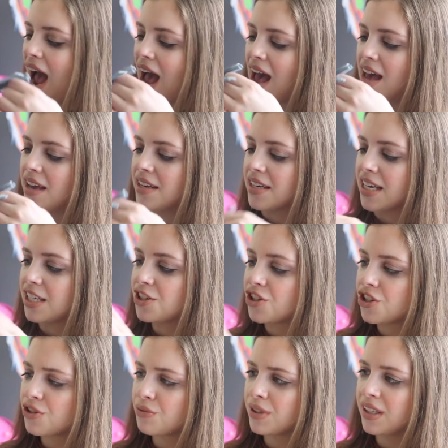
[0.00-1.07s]
and
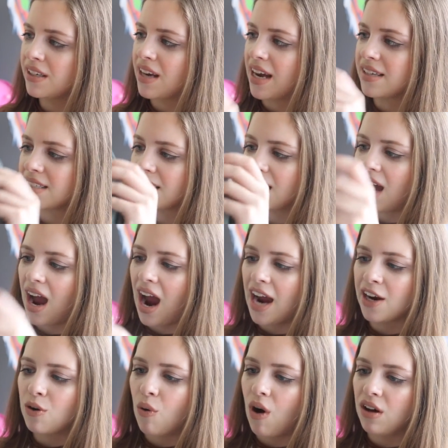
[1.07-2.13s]
it's just really nice and
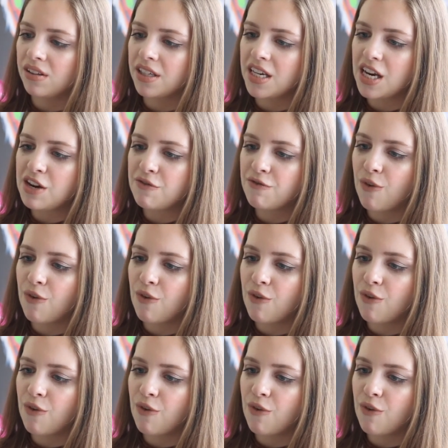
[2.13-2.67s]
high quality